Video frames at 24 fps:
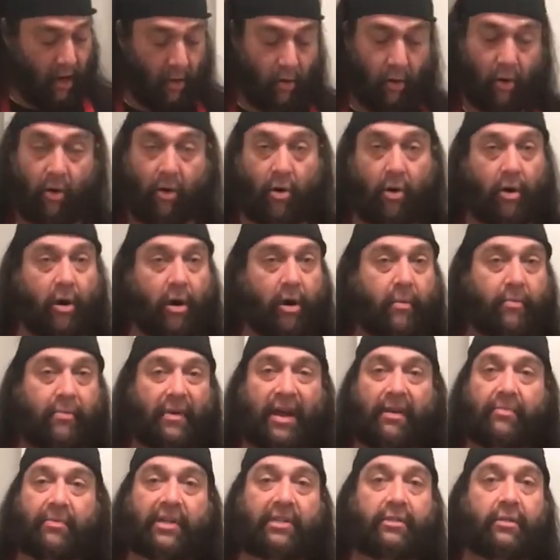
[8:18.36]
Or
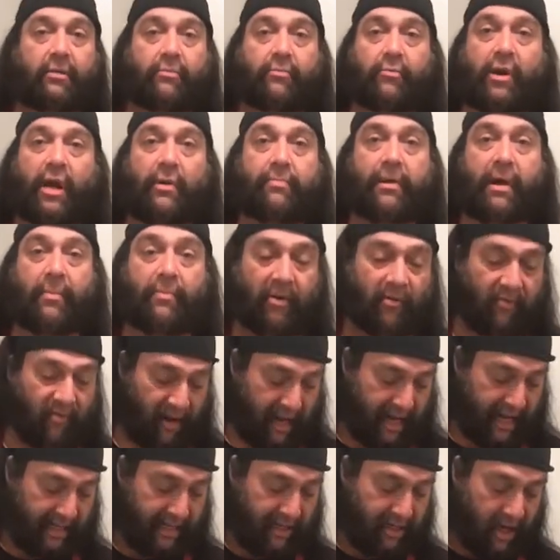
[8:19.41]
maybe some red pepper
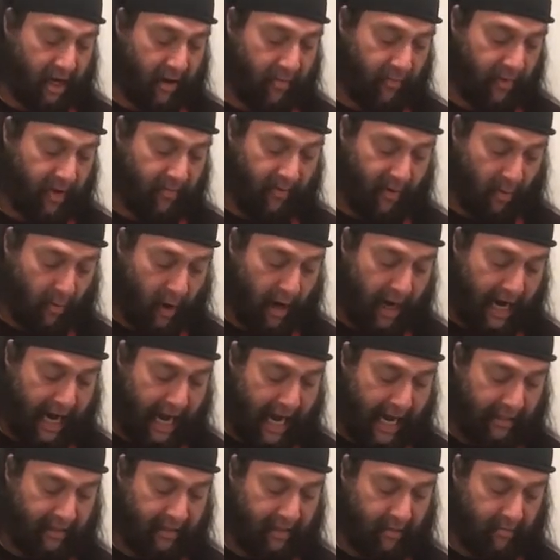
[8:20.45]
flakes. If you want to
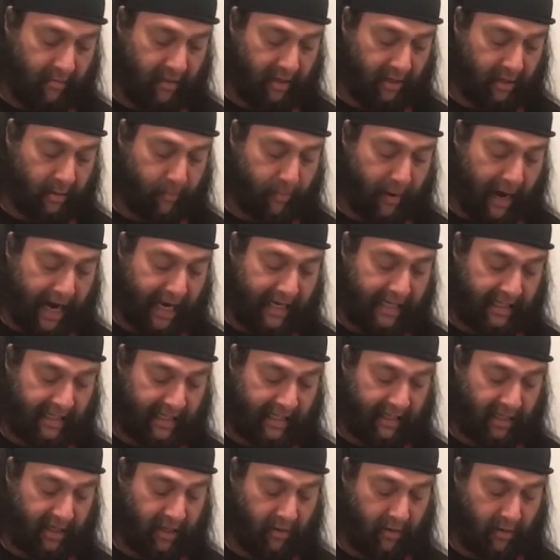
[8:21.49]
add something
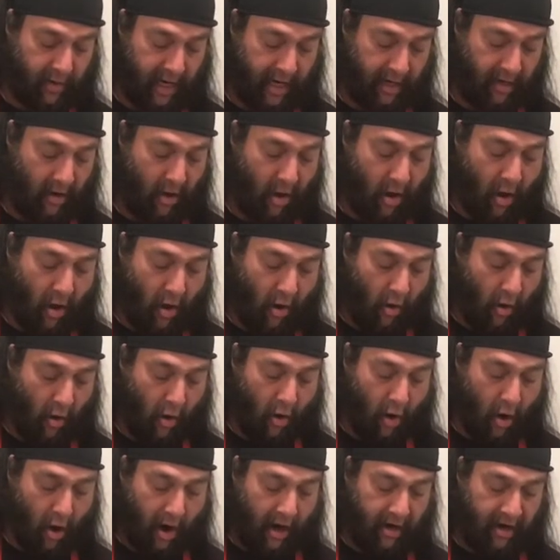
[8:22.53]
spicy to it,
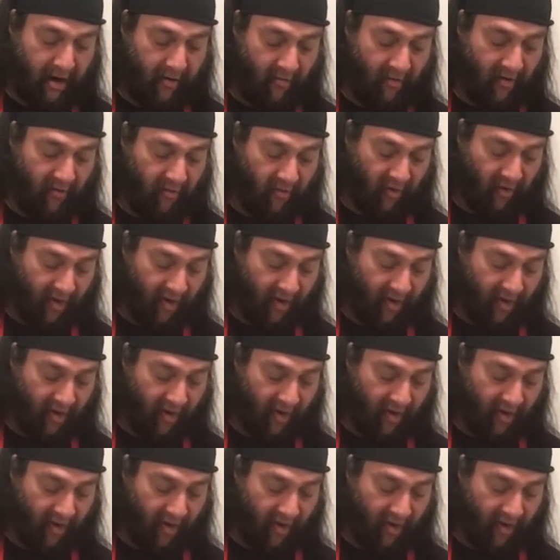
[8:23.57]
or a different